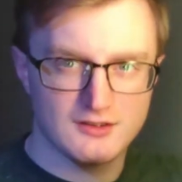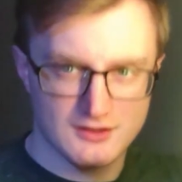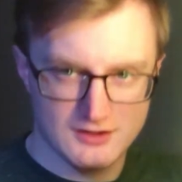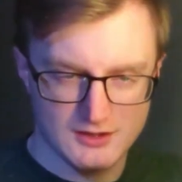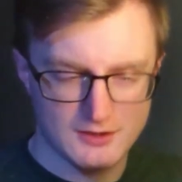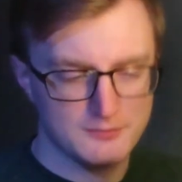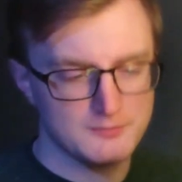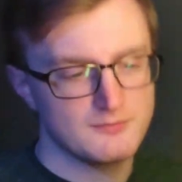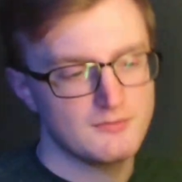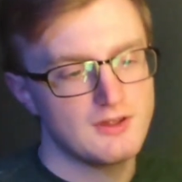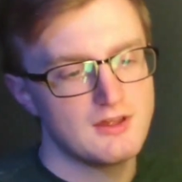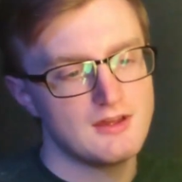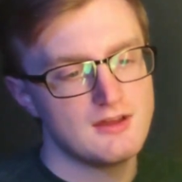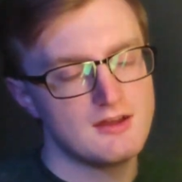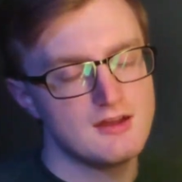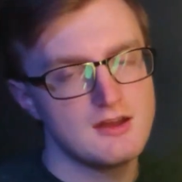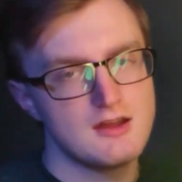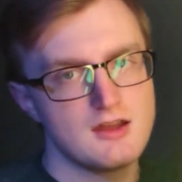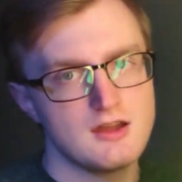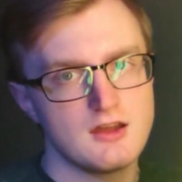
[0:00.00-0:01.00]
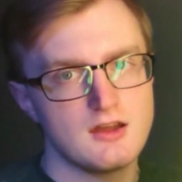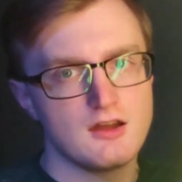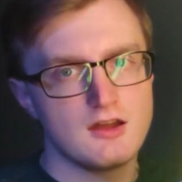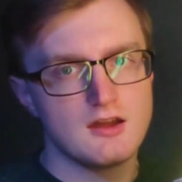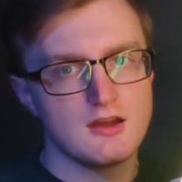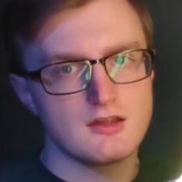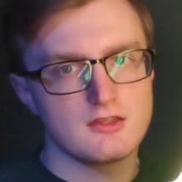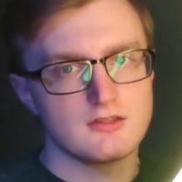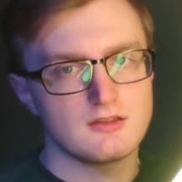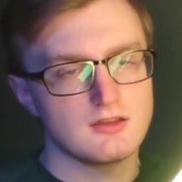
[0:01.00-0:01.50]
Yep.
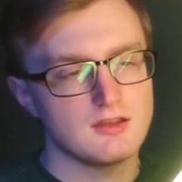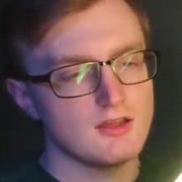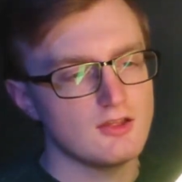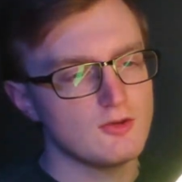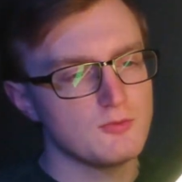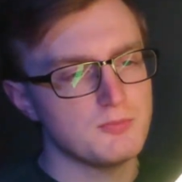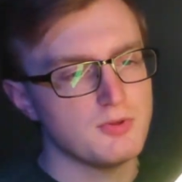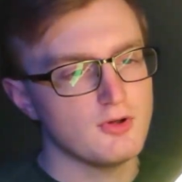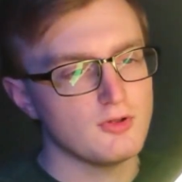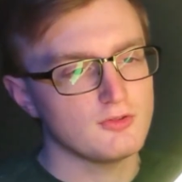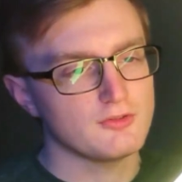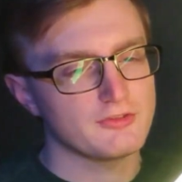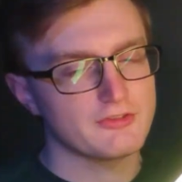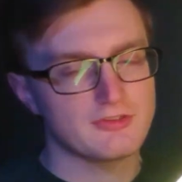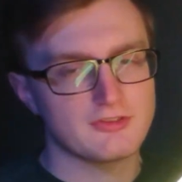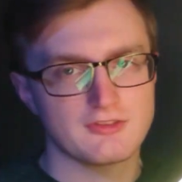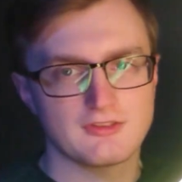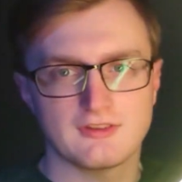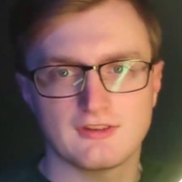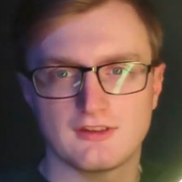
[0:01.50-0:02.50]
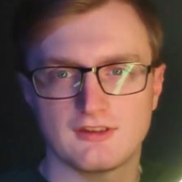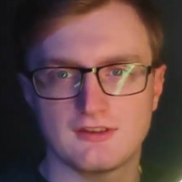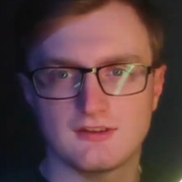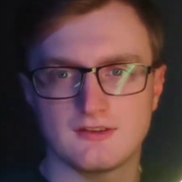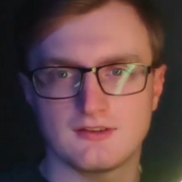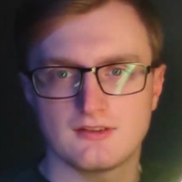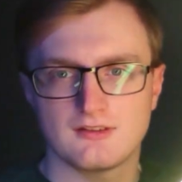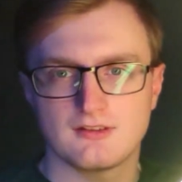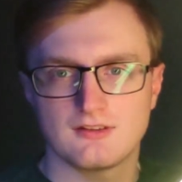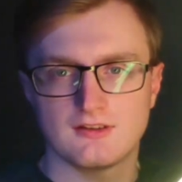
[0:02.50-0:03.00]
The yellow pulse.
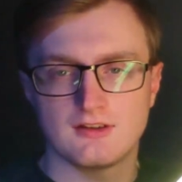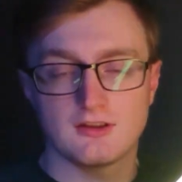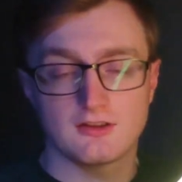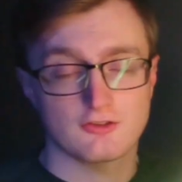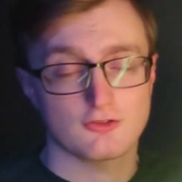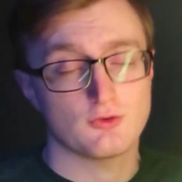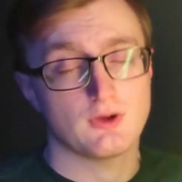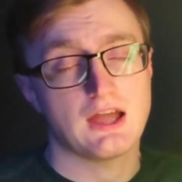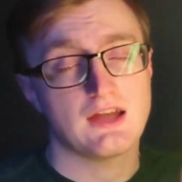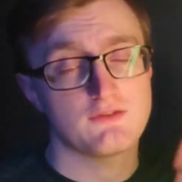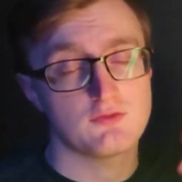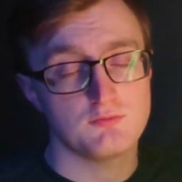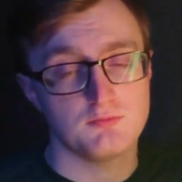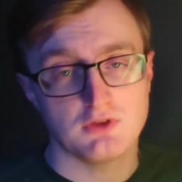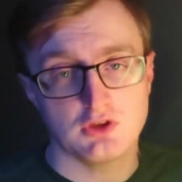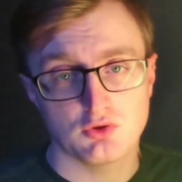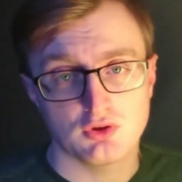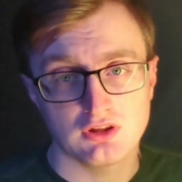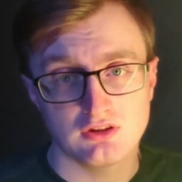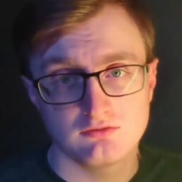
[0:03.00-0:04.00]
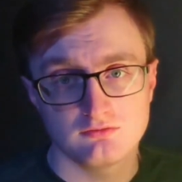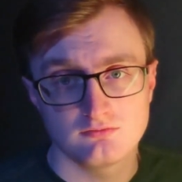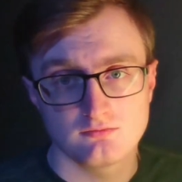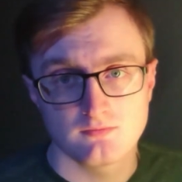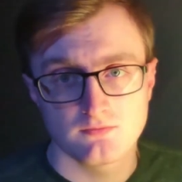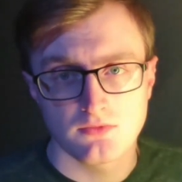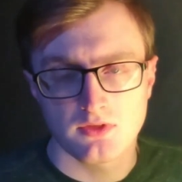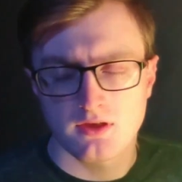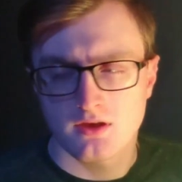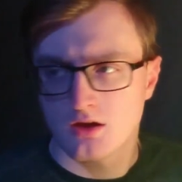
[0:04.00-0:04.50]
So I have it muted,
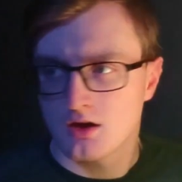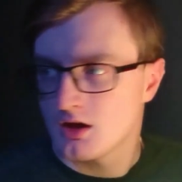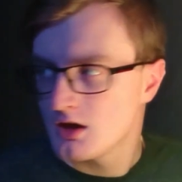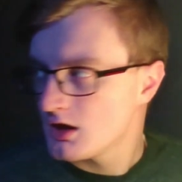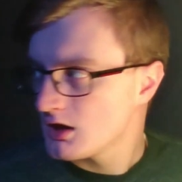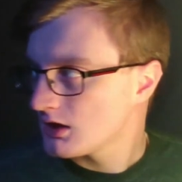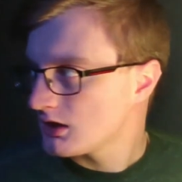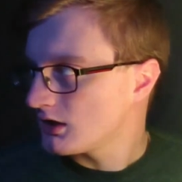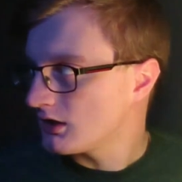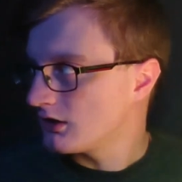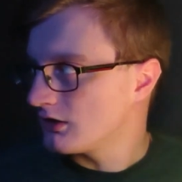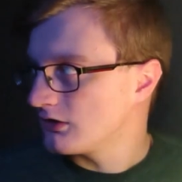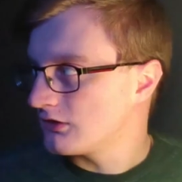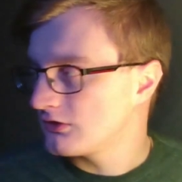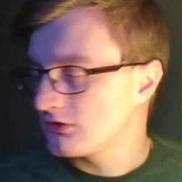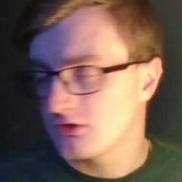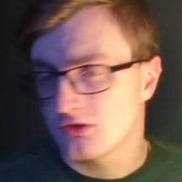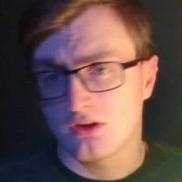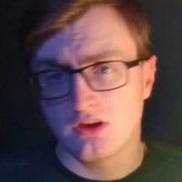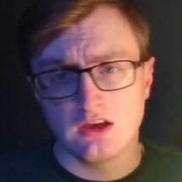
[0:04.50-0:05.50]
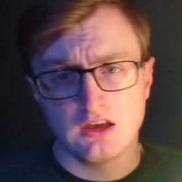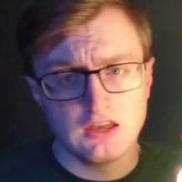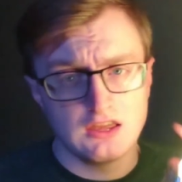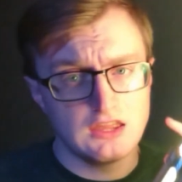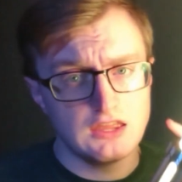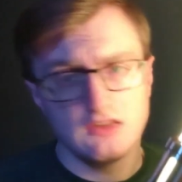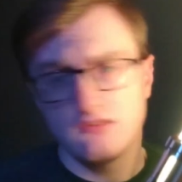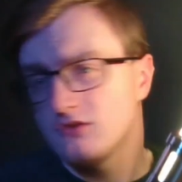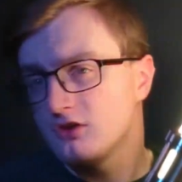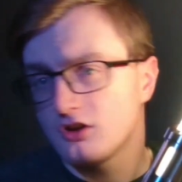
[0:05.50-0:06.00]
because
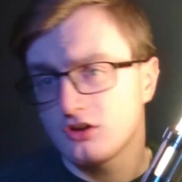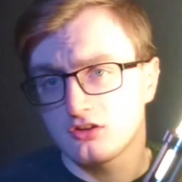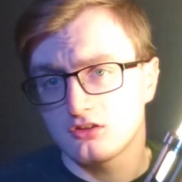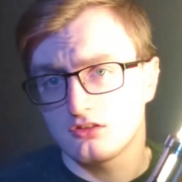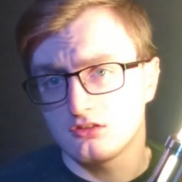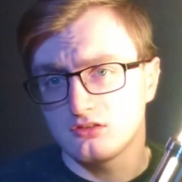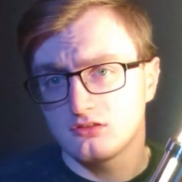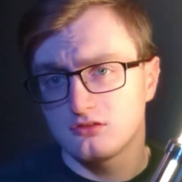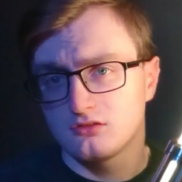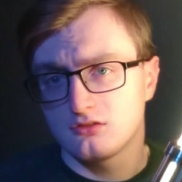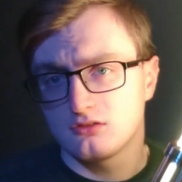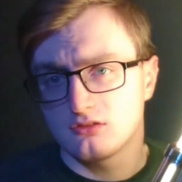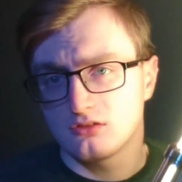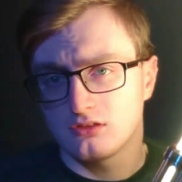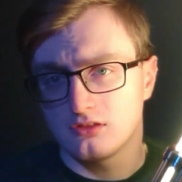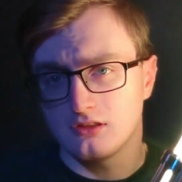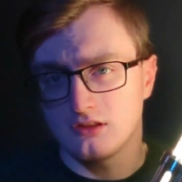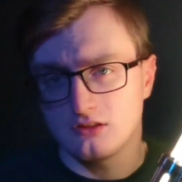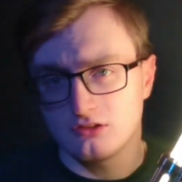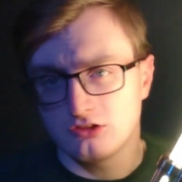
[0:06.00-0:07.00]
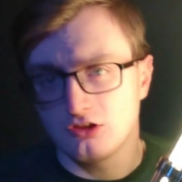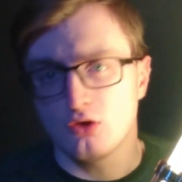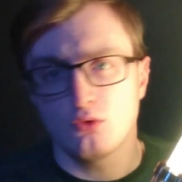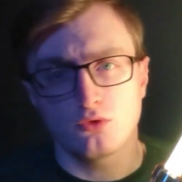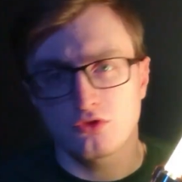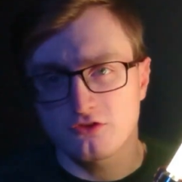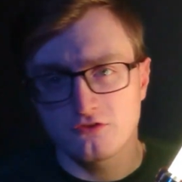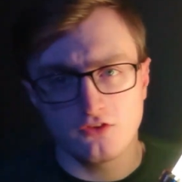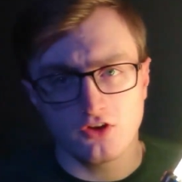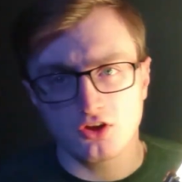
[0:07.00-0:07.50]
even on the
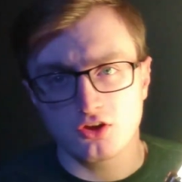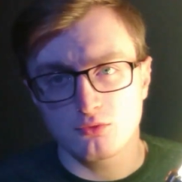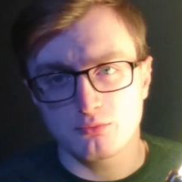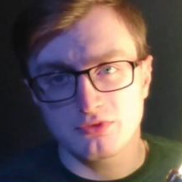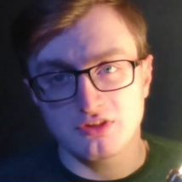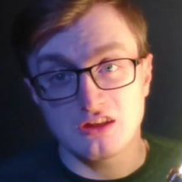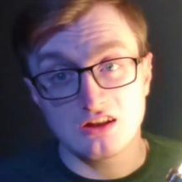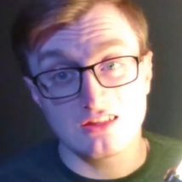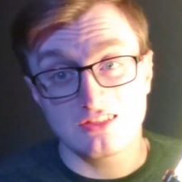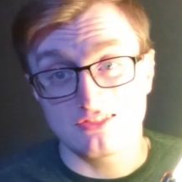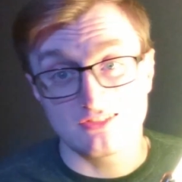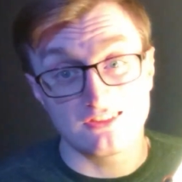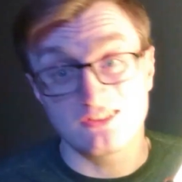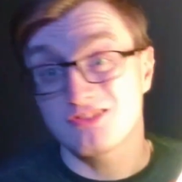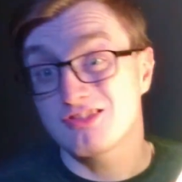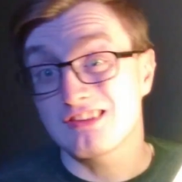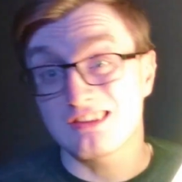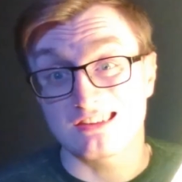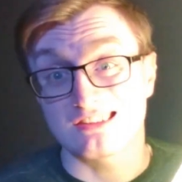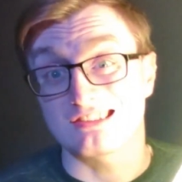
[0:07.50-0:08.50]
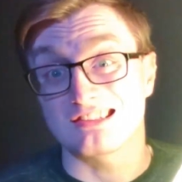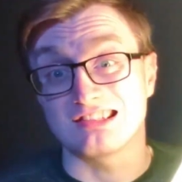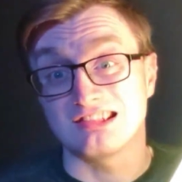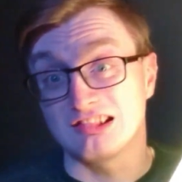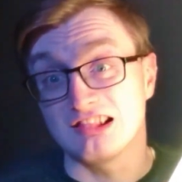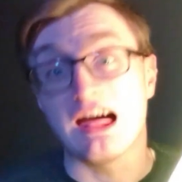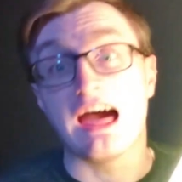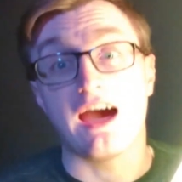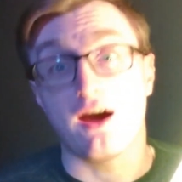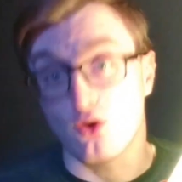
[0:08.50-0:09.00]
lowest volume setting, this thing is
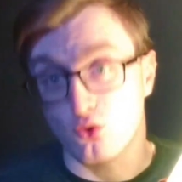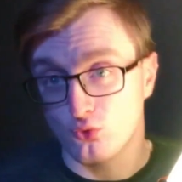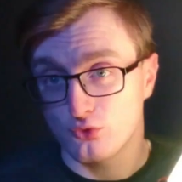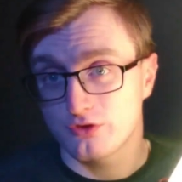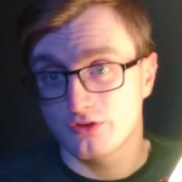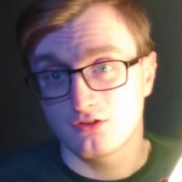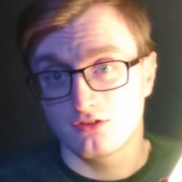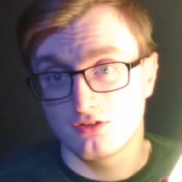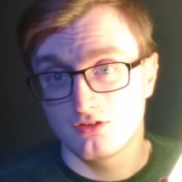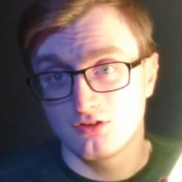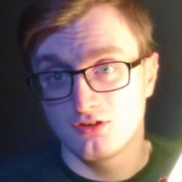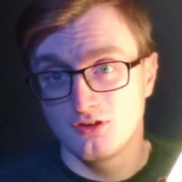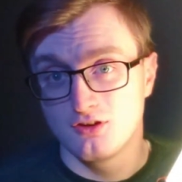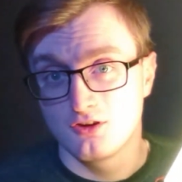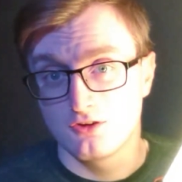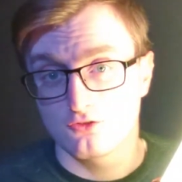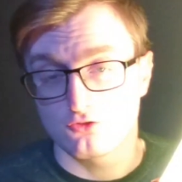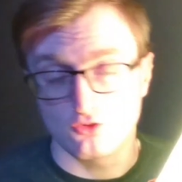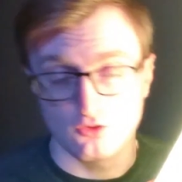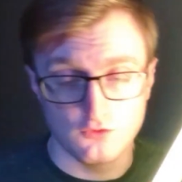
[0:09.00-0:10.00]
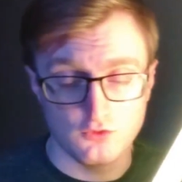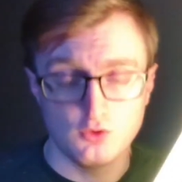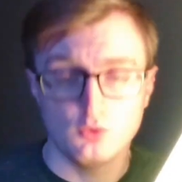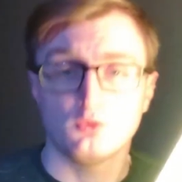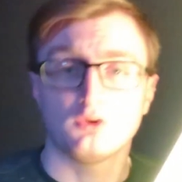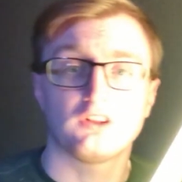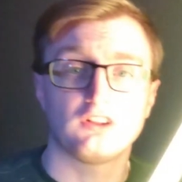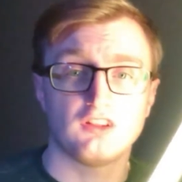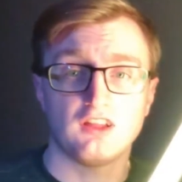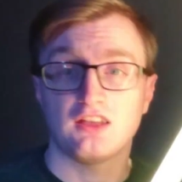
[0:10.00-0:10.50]
loud. So if you
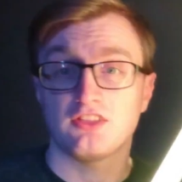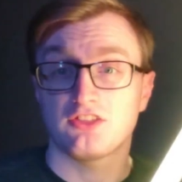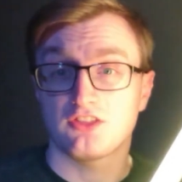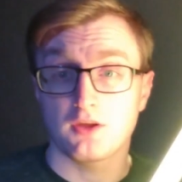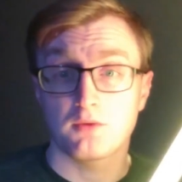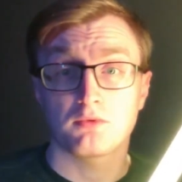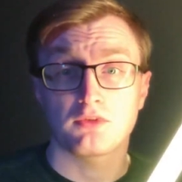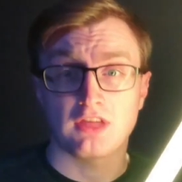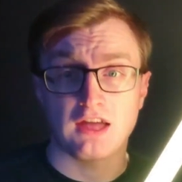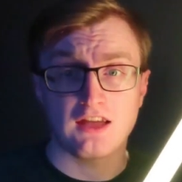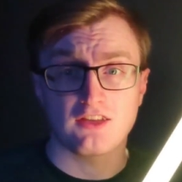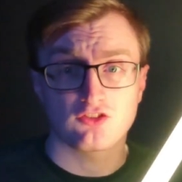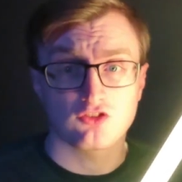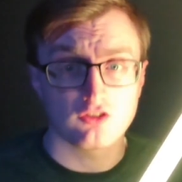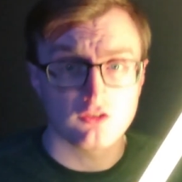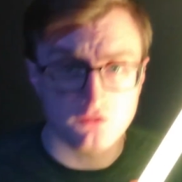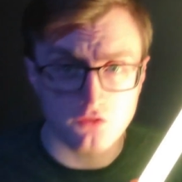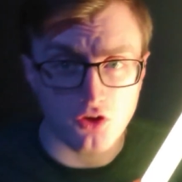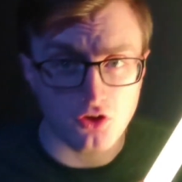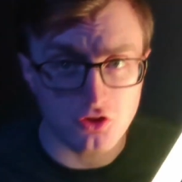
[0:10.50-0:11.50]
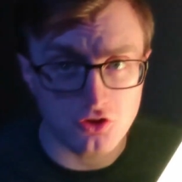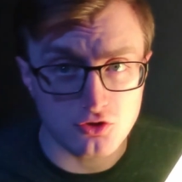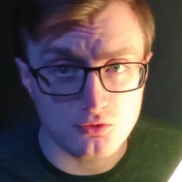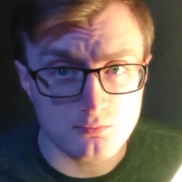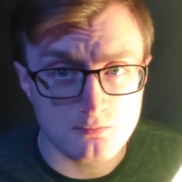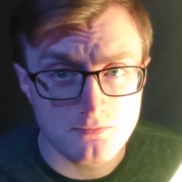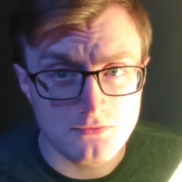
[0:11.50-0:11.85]
want a lightsaber that has good volume,